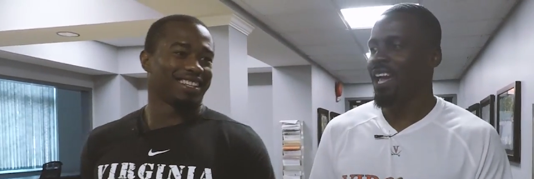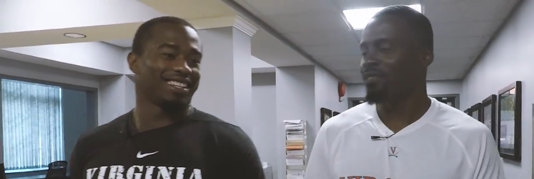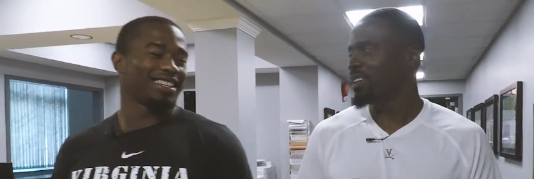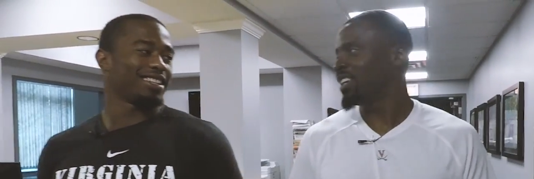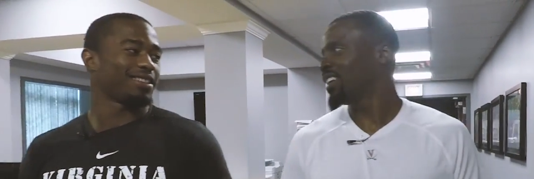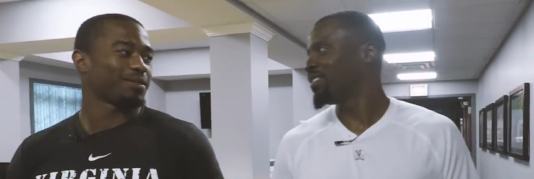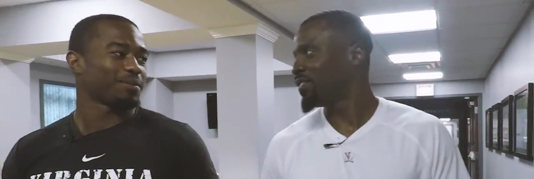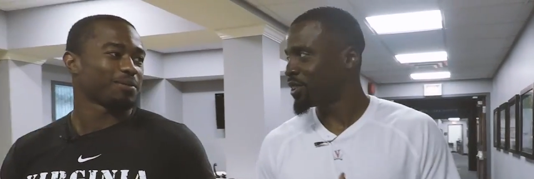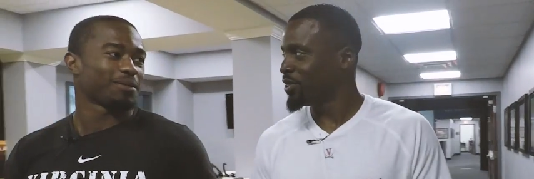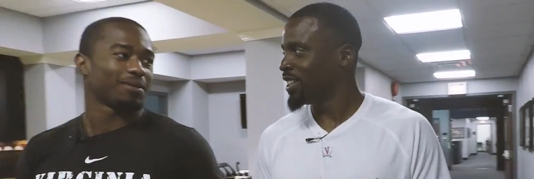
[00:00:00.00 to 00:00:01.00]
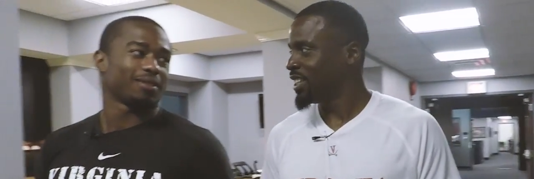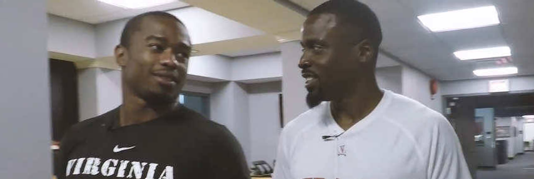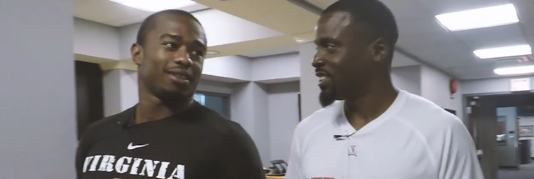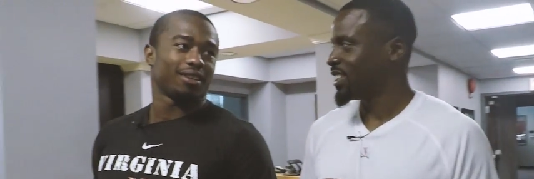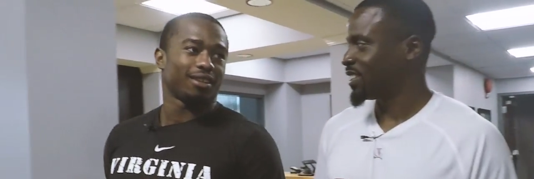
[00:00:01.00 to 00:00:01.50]
Speaker 1: every year for three
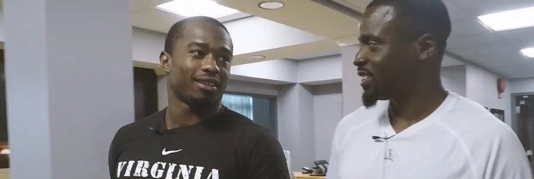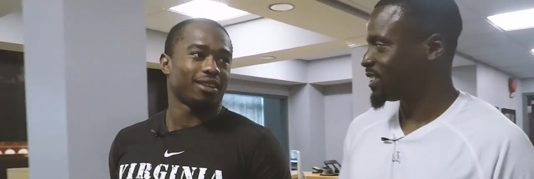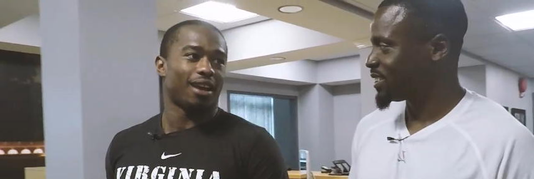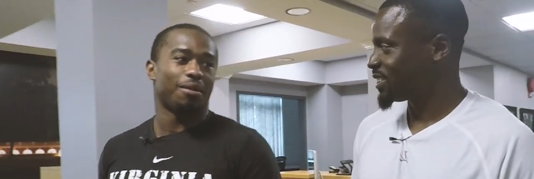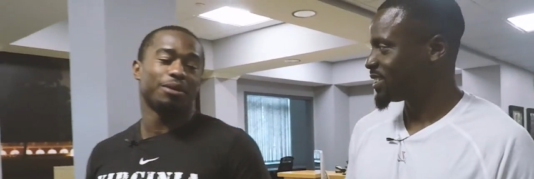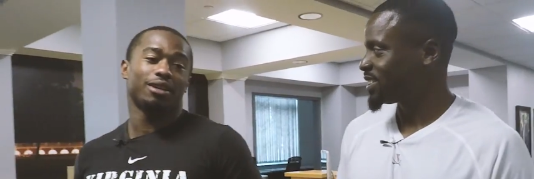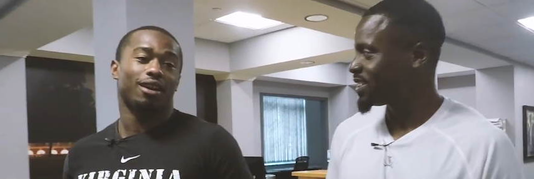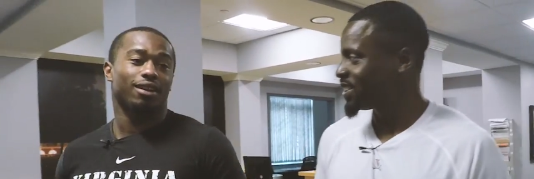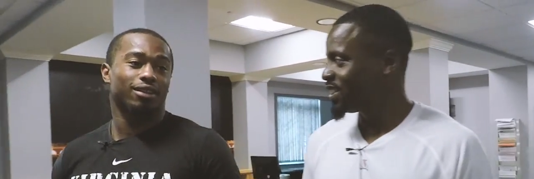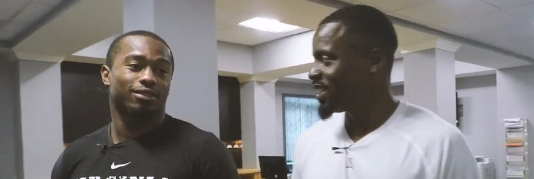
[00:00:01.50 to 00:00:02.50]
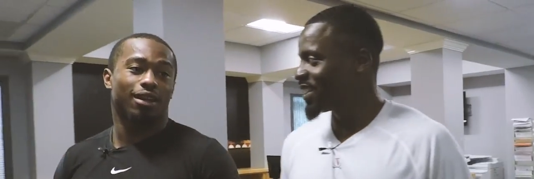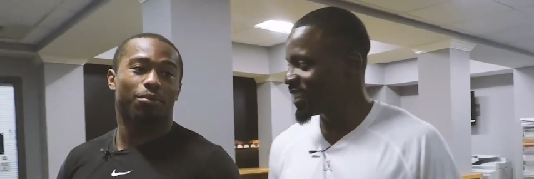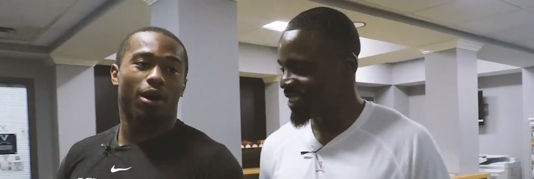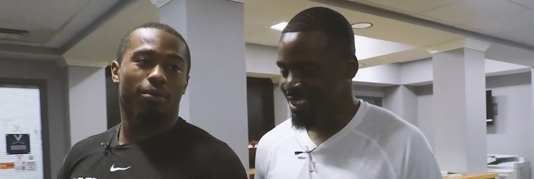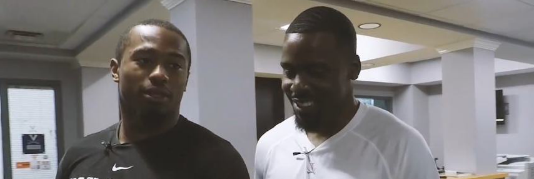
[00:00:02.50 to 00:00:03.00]
years now?
Speaker 2: I mean, I guess I
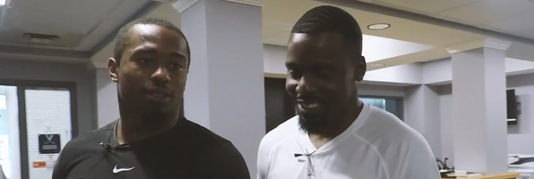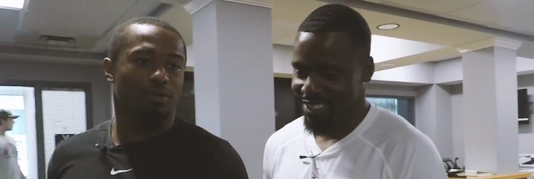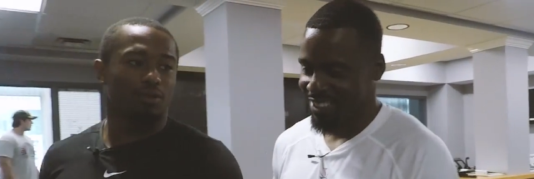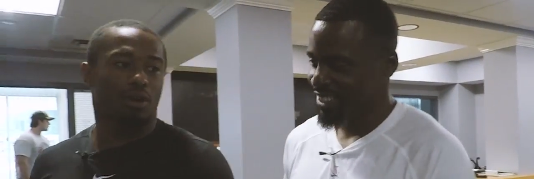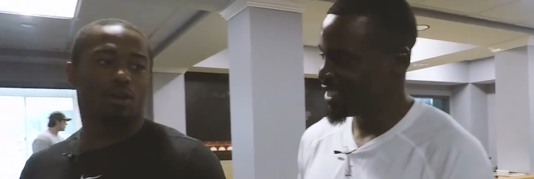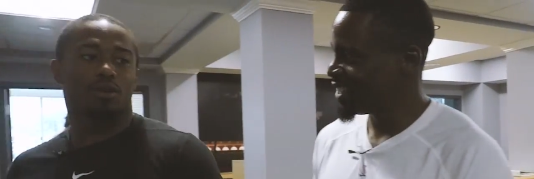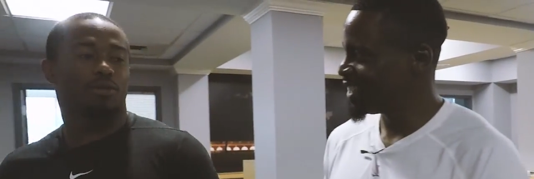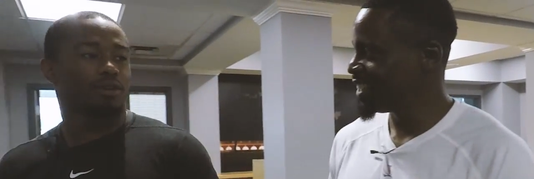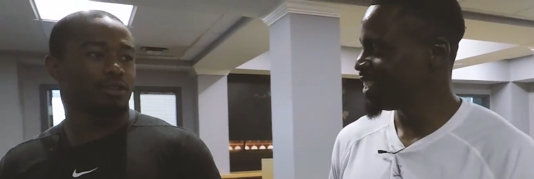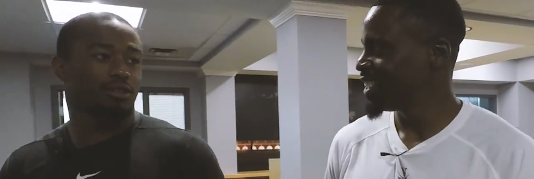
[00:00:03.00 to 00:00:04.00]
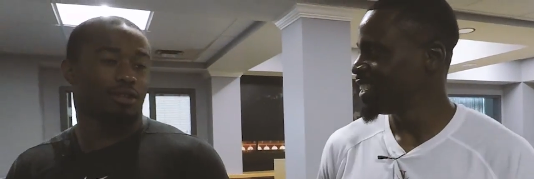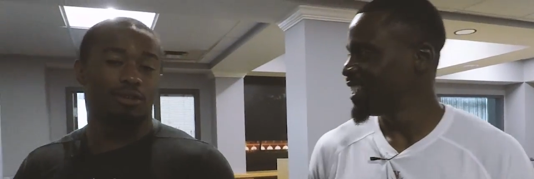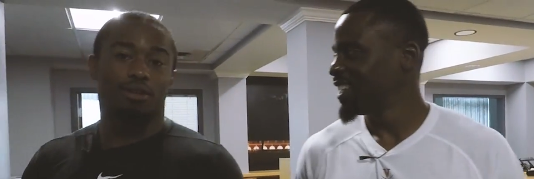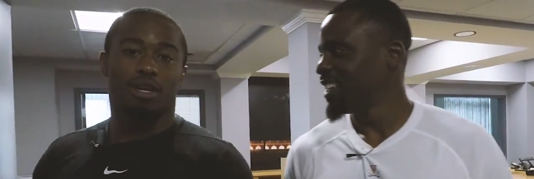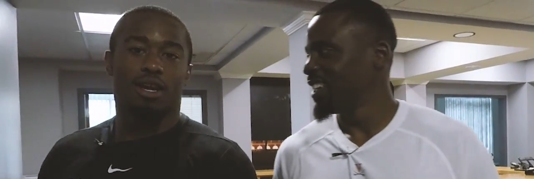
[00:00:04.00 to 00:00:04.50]
pride myself on hard work,
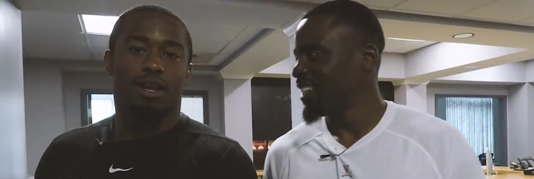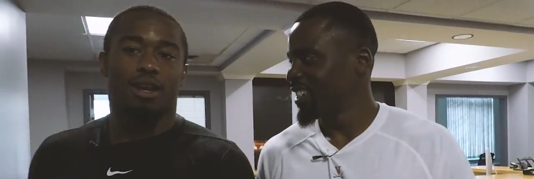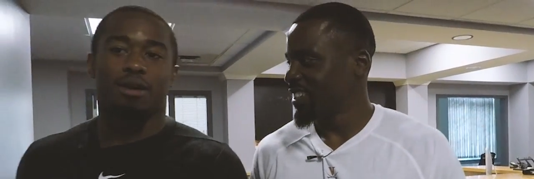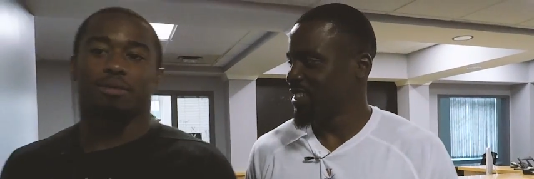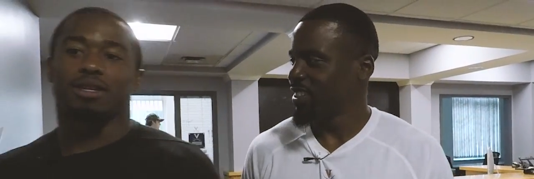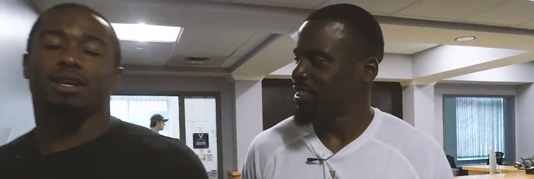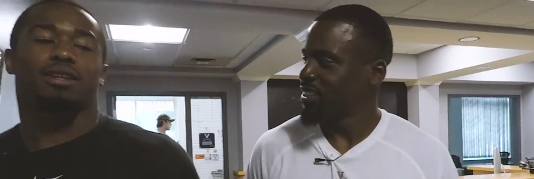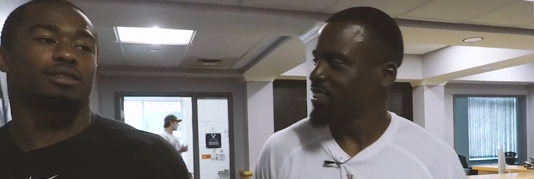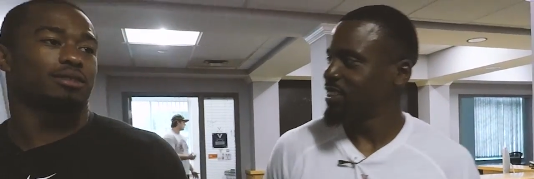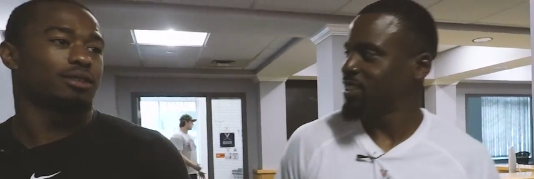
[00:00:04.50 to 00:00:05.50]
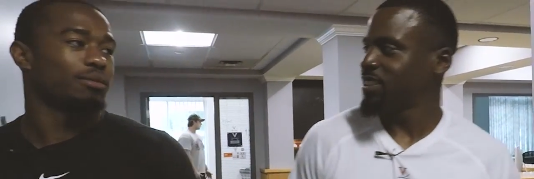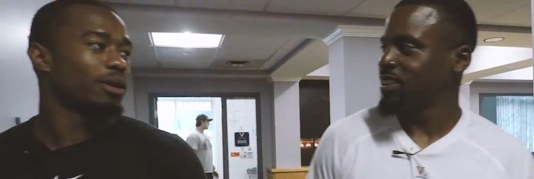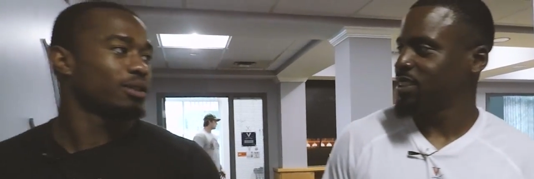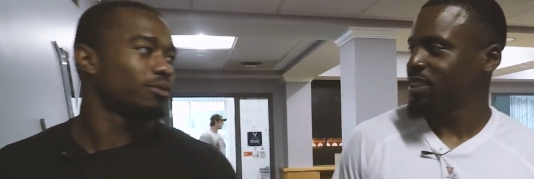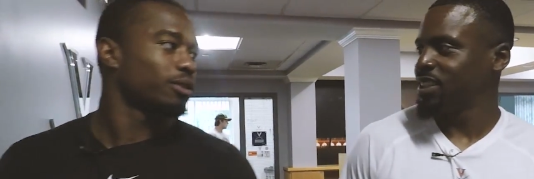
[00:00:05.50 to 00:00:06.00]
so I mean, I guess
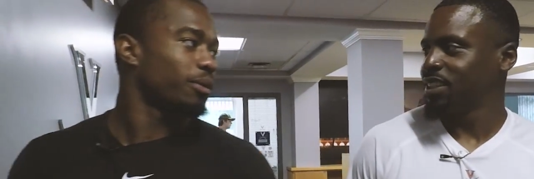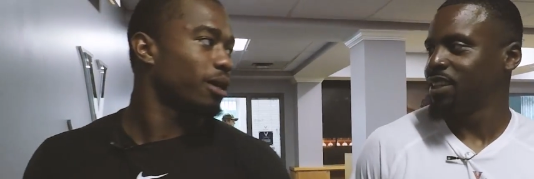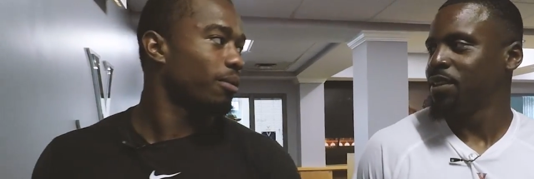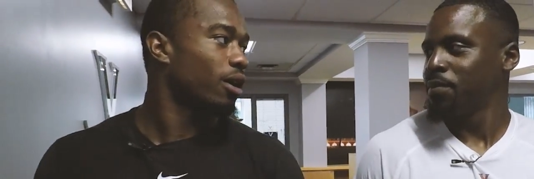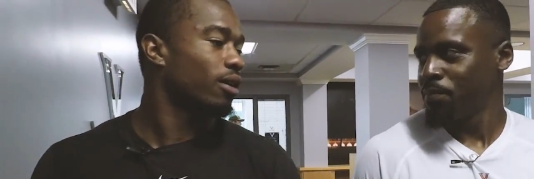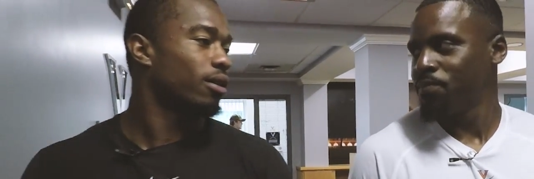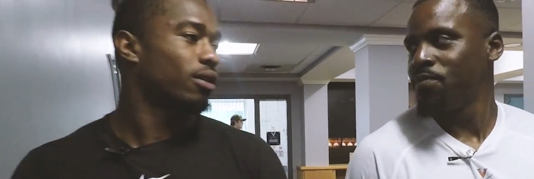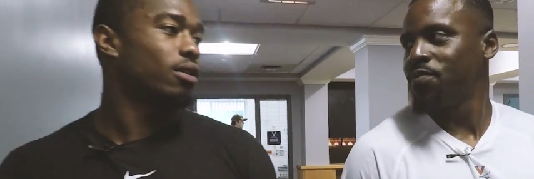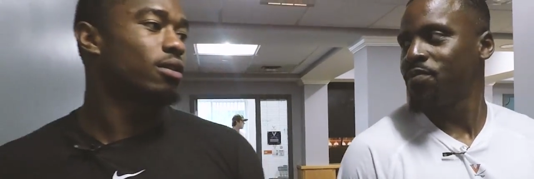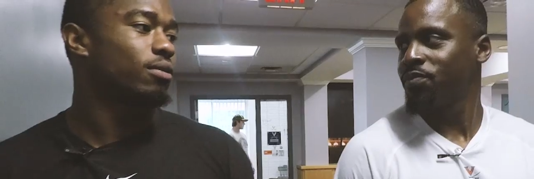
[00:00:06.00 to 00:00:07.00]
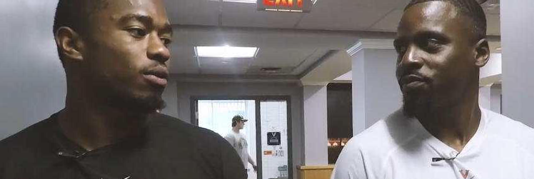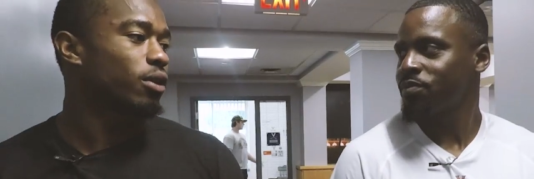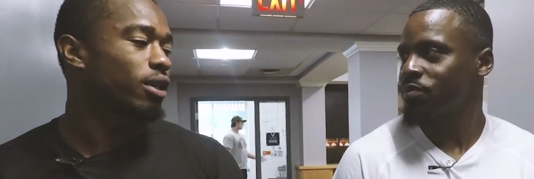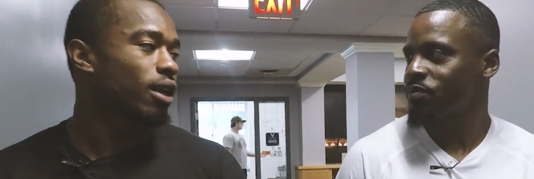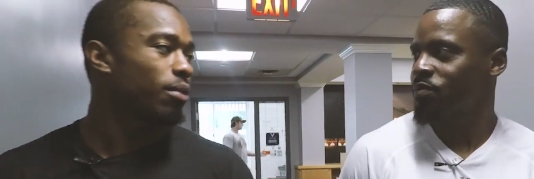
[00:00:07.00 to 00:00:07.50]
teammates respect my um, the
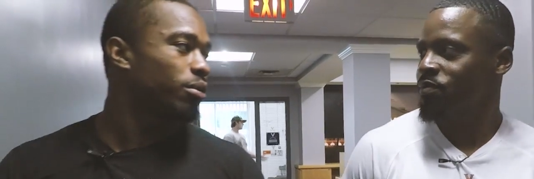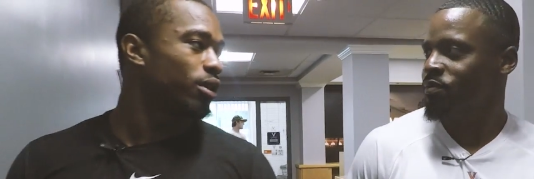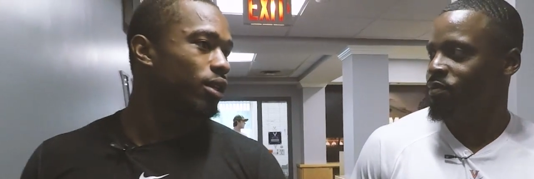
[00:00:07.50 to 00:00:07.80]
work that I put